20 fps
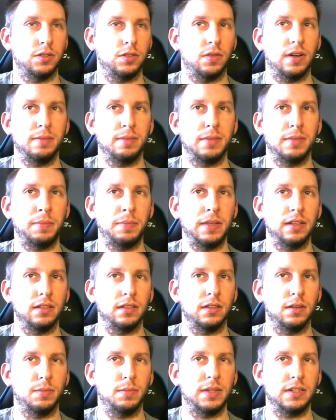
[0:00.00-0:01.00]
So I might
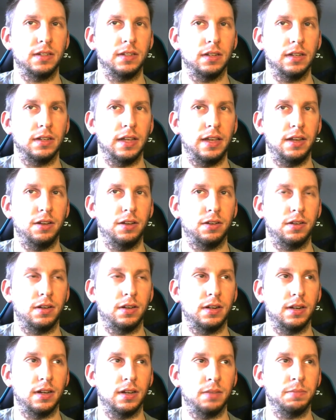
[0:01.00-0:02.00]
be a little bit delayed
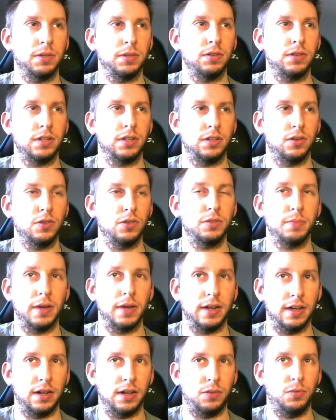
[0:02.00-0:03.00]
on uploading
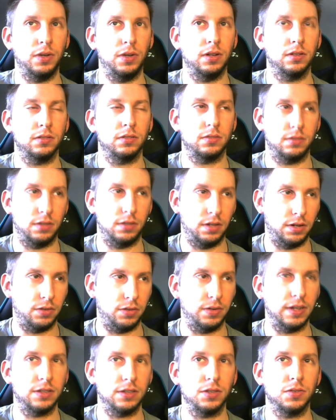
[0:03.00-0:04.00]
those, but I will,
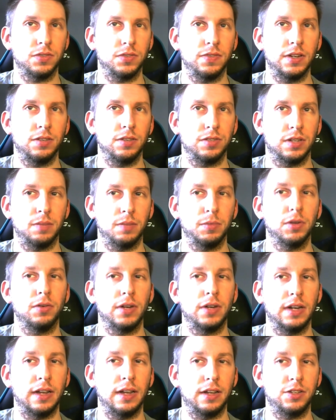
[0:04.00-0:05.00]
you know, get those videos
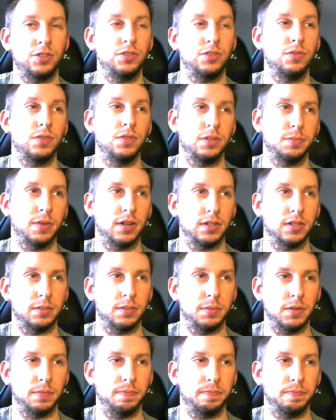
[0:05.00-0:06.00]
uploaded as soon as
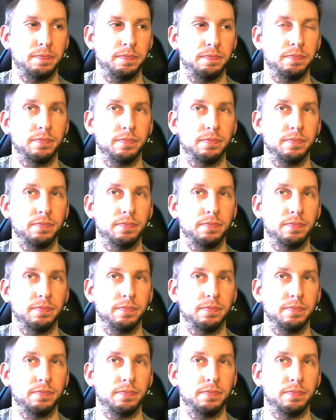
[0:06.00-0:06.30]
possible.